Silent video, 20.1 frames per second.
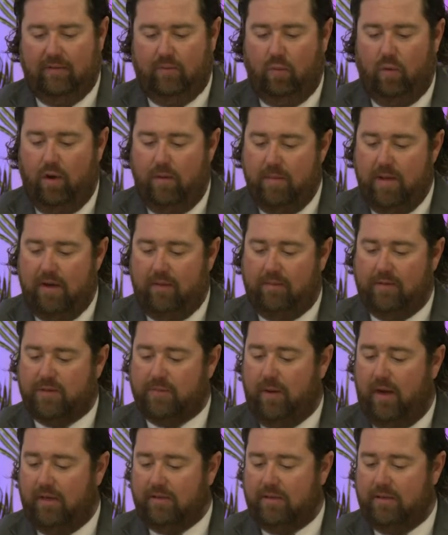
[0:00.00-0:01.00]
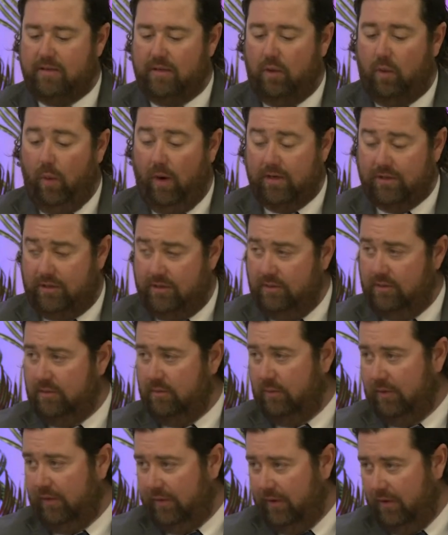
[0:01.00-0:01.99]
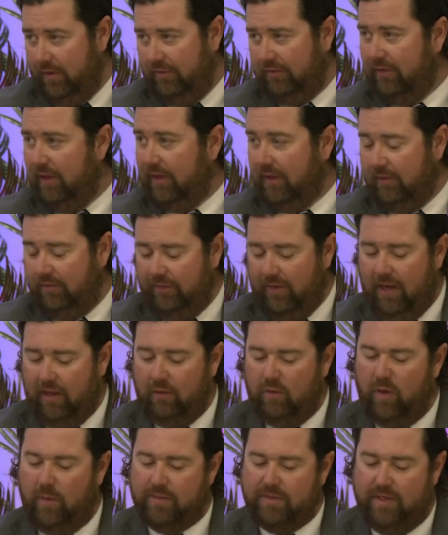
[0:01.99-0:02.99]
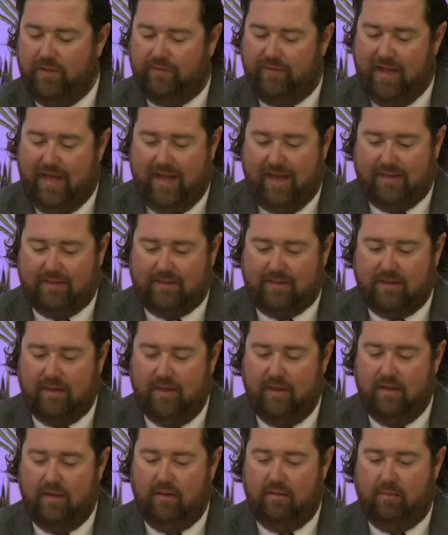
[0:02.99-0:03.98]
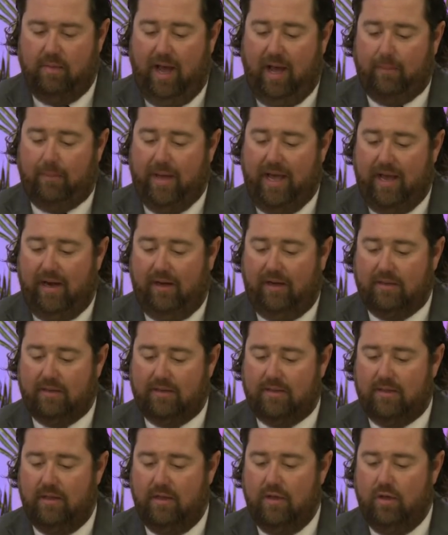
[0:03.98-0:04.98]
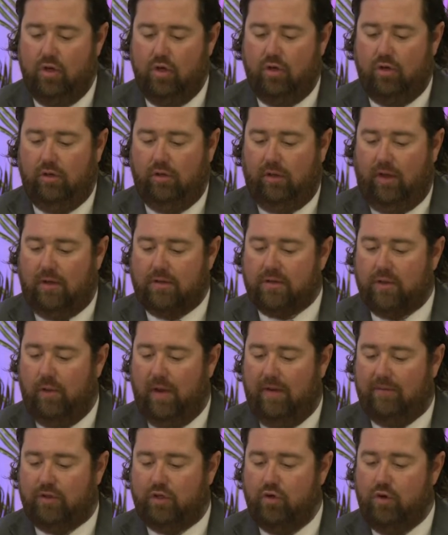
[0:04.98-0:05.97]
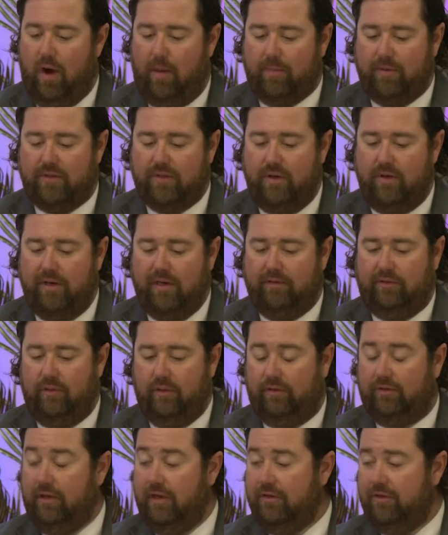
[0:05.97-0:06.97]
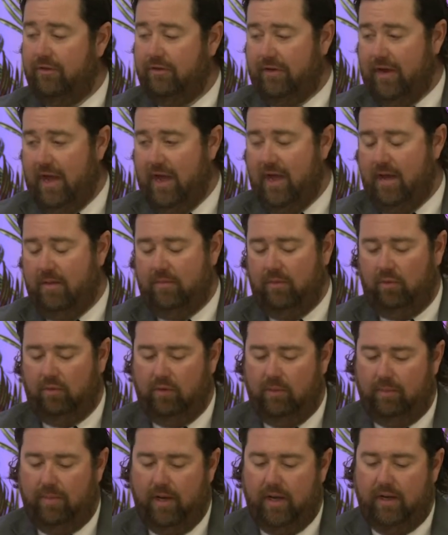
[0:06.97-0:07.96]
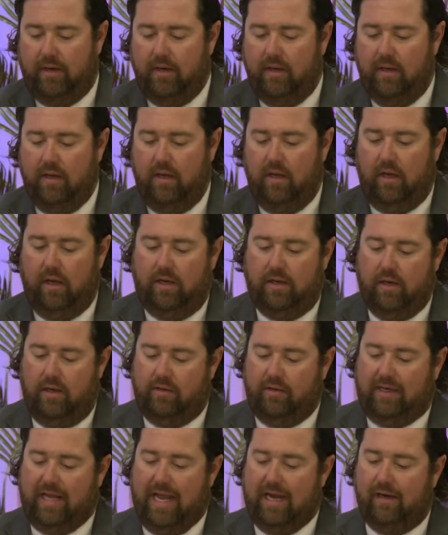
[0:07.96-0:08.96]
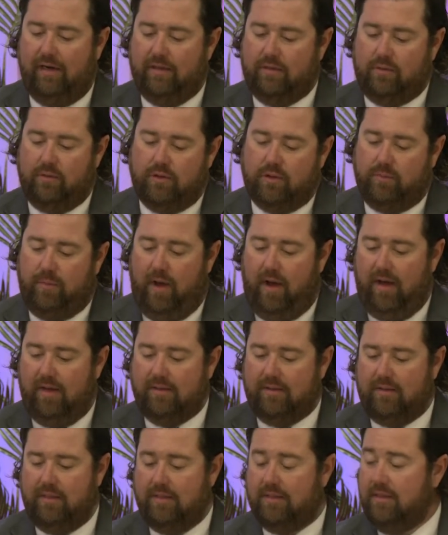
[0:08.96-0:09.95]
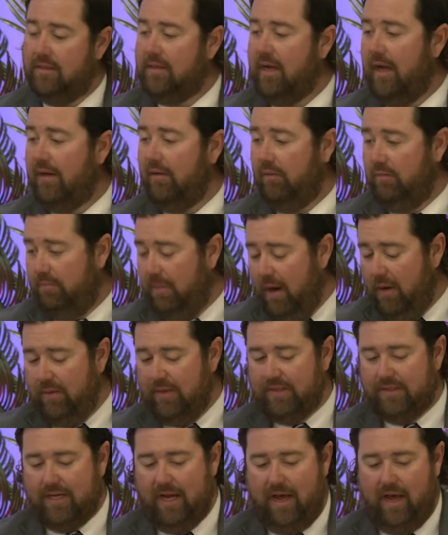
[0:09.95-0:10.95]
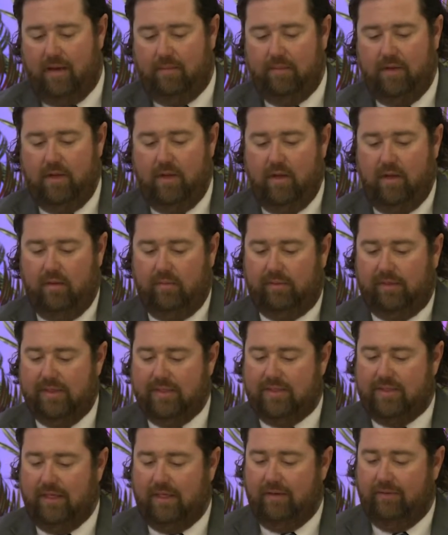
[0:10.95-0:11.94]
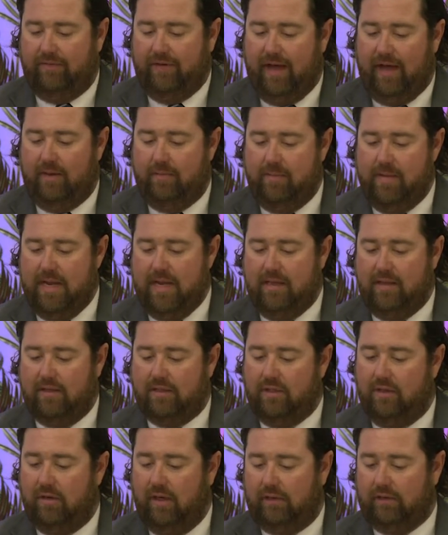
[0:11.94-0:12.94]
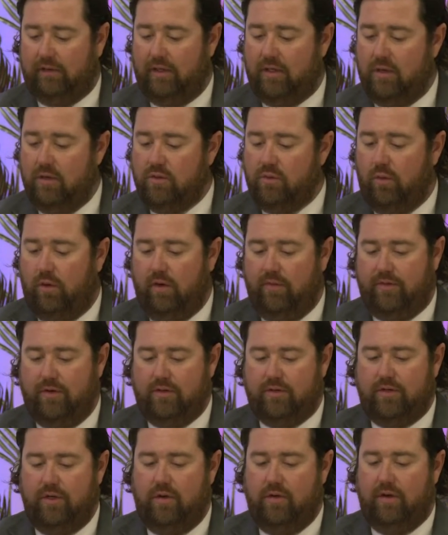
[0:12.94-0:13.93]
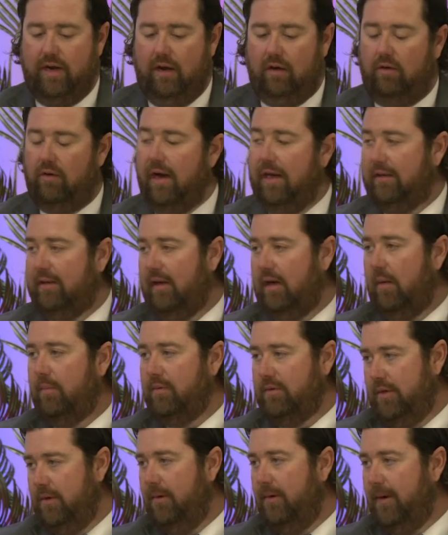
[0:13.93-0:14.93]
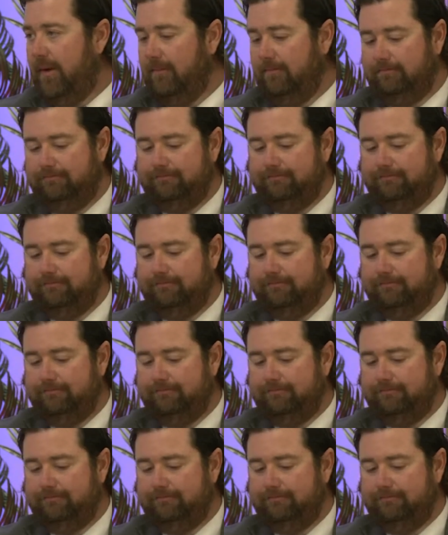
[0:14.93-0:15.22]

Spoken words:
1 minute responses to questions with 30 seconds follow-ups if asked by a panelist. You'll also have two opportunities to extend your time or rebut another candidate's response. This is titled bonus time. Please signify to me that you'd like to use one of your two, and I'll grant that opportunity.